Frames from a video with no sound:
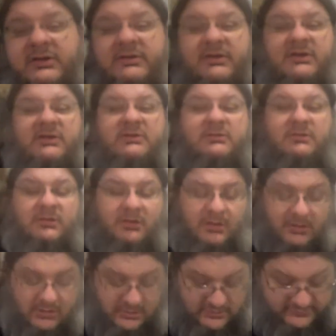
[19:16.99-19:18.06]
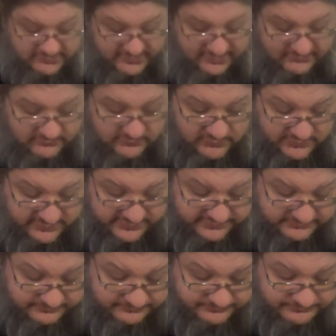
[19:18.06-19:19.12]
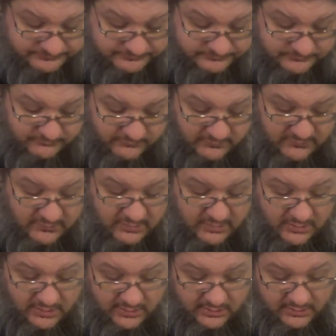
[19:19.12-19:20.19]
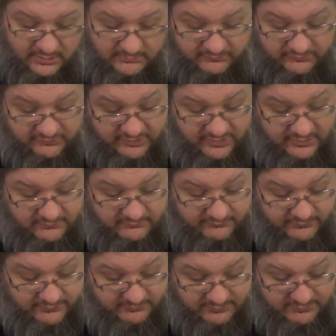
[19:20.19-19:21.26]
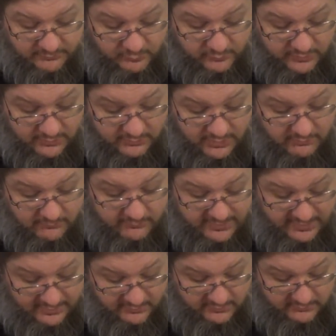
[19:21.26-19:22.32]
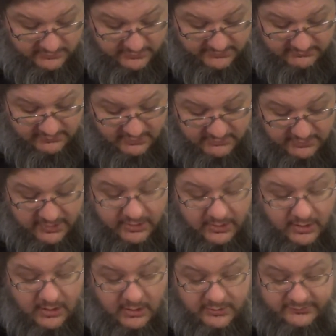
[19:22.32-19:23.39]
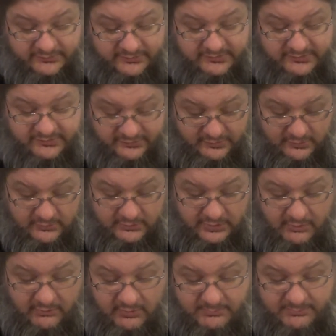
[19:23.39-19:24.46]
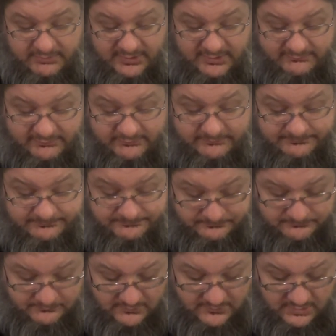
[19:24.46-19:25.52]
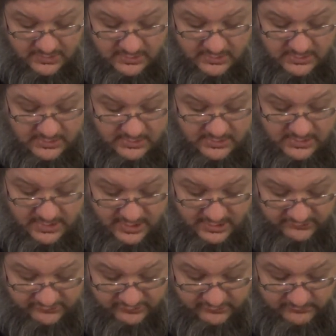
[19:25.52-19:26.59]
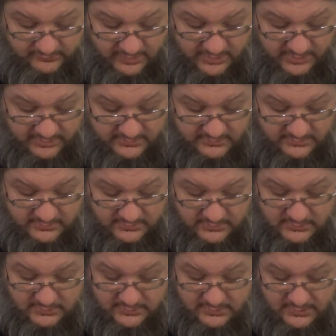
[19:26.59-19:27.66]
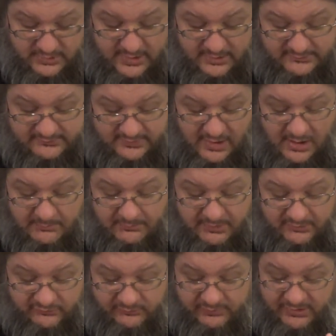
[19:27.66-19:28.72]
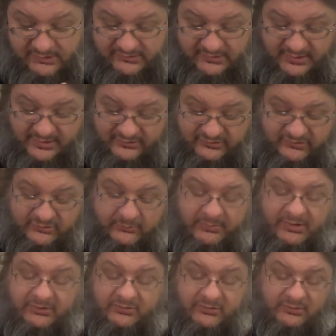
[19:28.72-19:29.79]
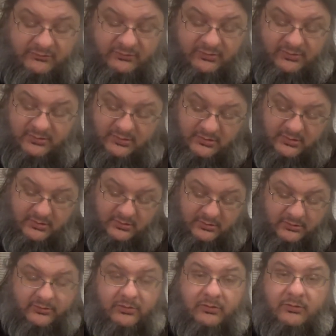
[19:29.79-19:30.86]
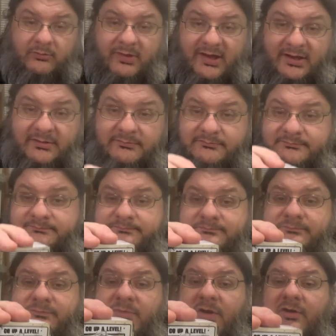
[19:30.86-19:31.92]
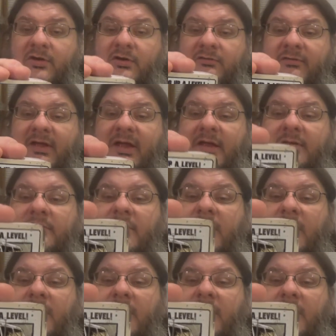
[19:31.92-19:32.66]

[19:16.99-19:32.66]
like that. So that's one. And I'm just kind of flipping them around. Oh, we got to go up a level. Okay, so this is called Go Up a Level, Hitching a Ride, Next Stop Ninja Pizza. And it's just a picture of the turtle wagon, or turtle van,